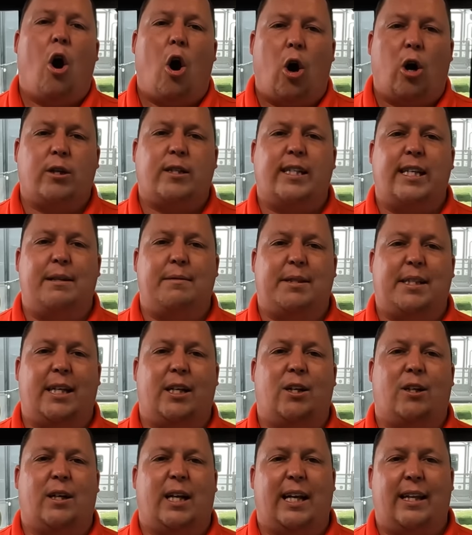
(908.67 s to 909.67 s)
Our team's
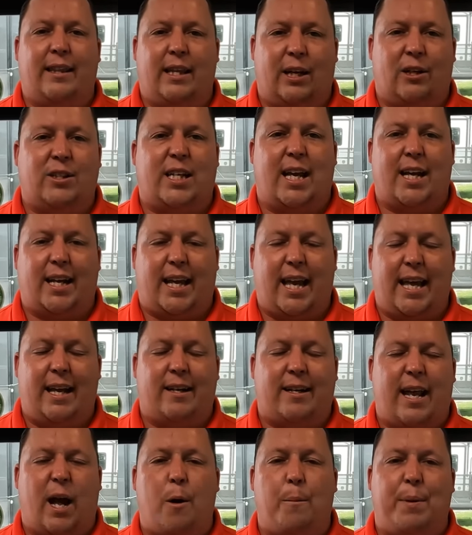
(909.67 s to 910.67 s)
here and they're
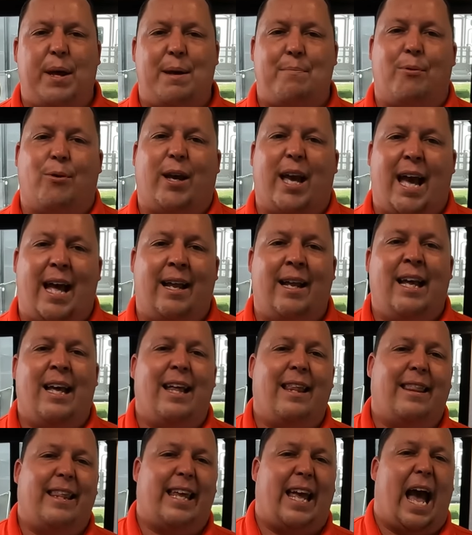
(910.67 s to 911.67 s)
dedicated to help people get
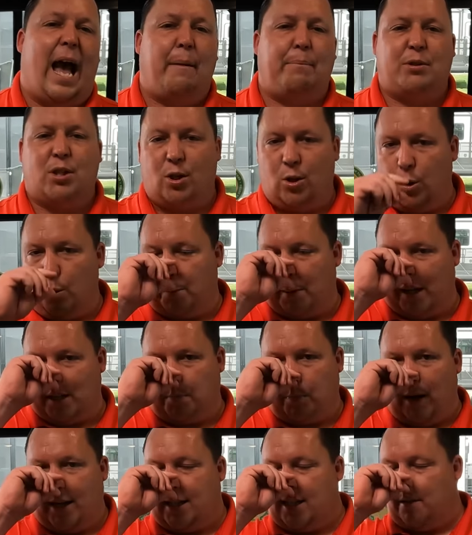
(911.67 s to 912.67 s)
the absolute
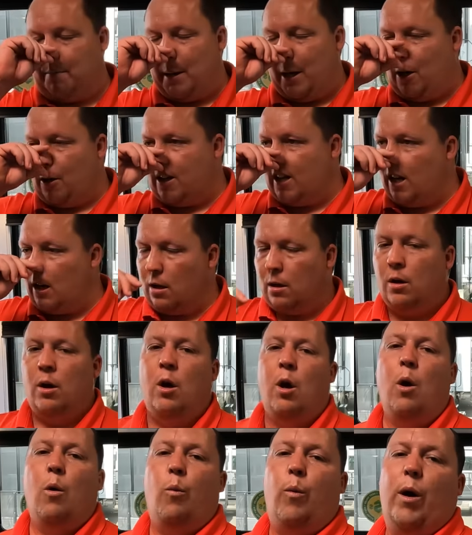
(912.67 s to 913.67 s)
best price in America.
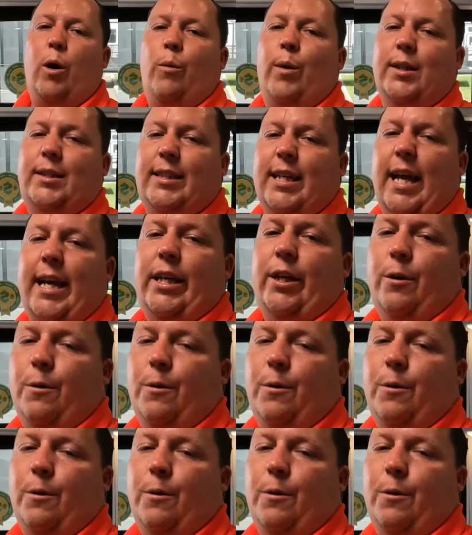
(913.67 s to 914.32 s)
Well, what say